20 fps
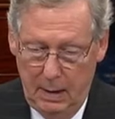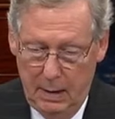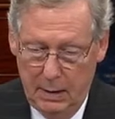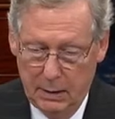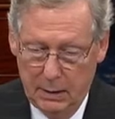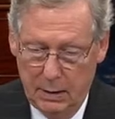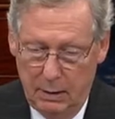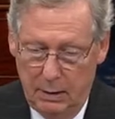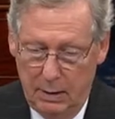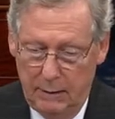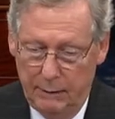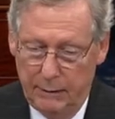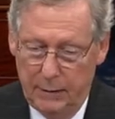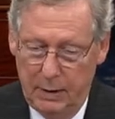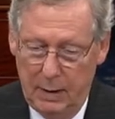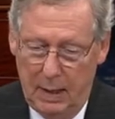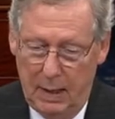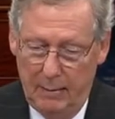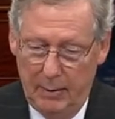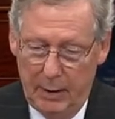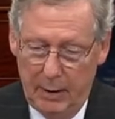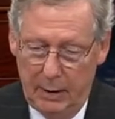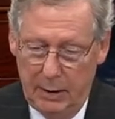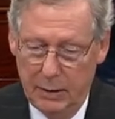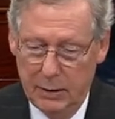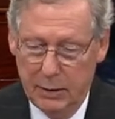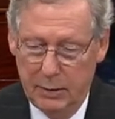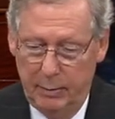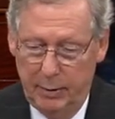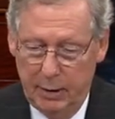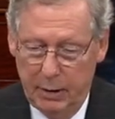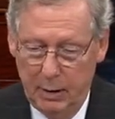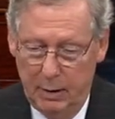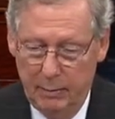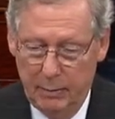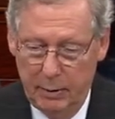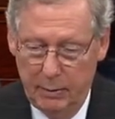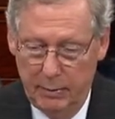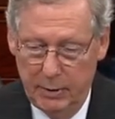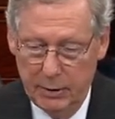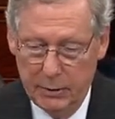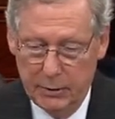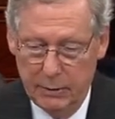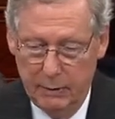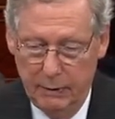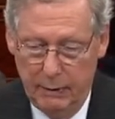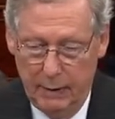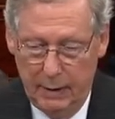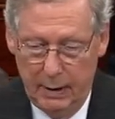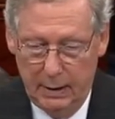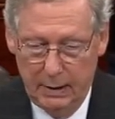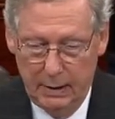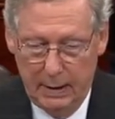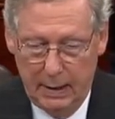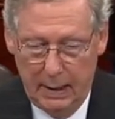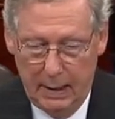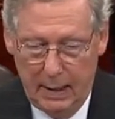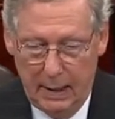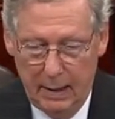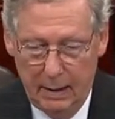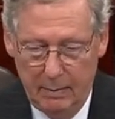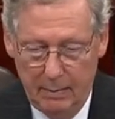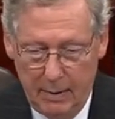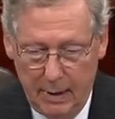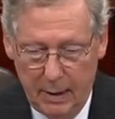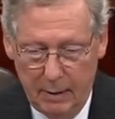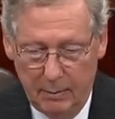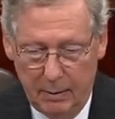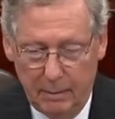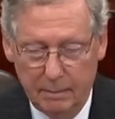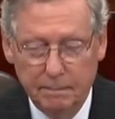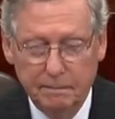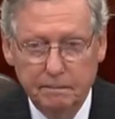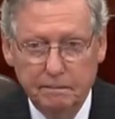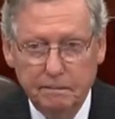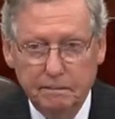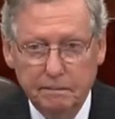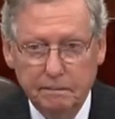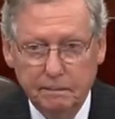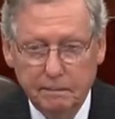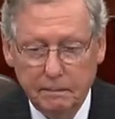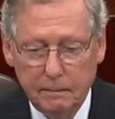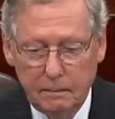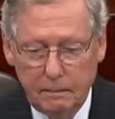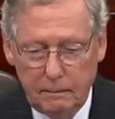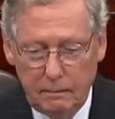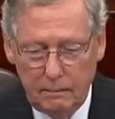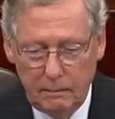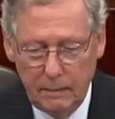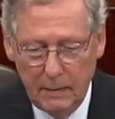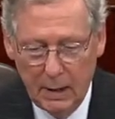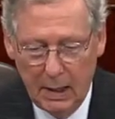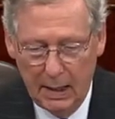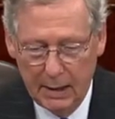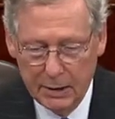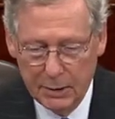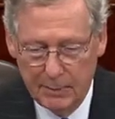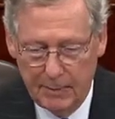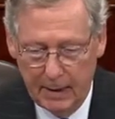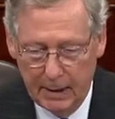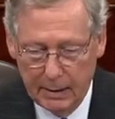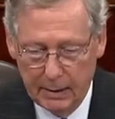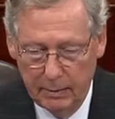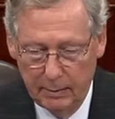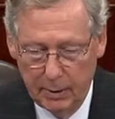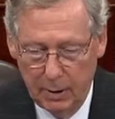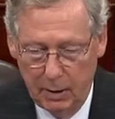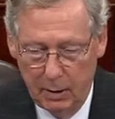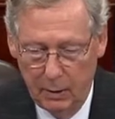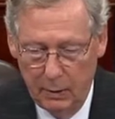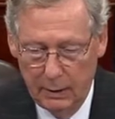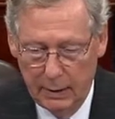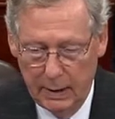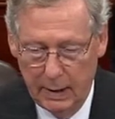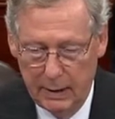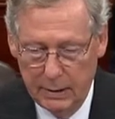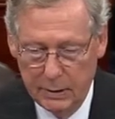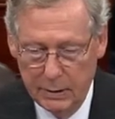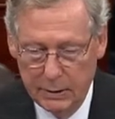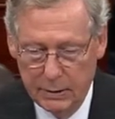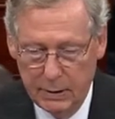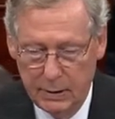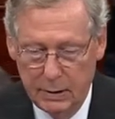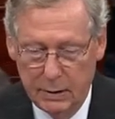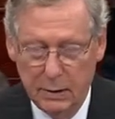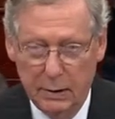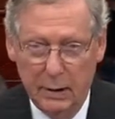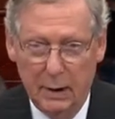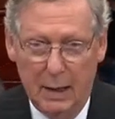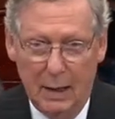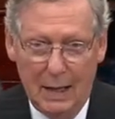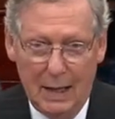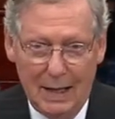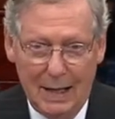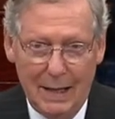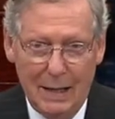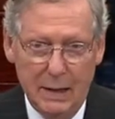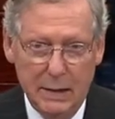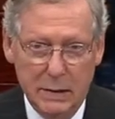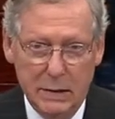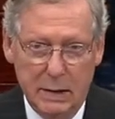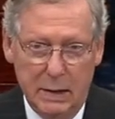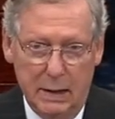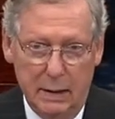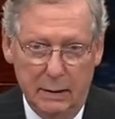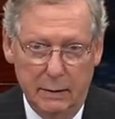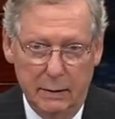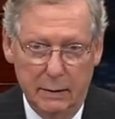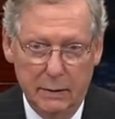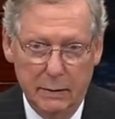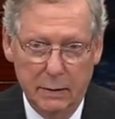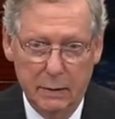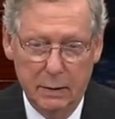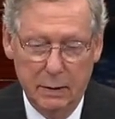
So if the nominee is to become commissioner, then at a minimum, I expect him to hold the agency to the highest standards,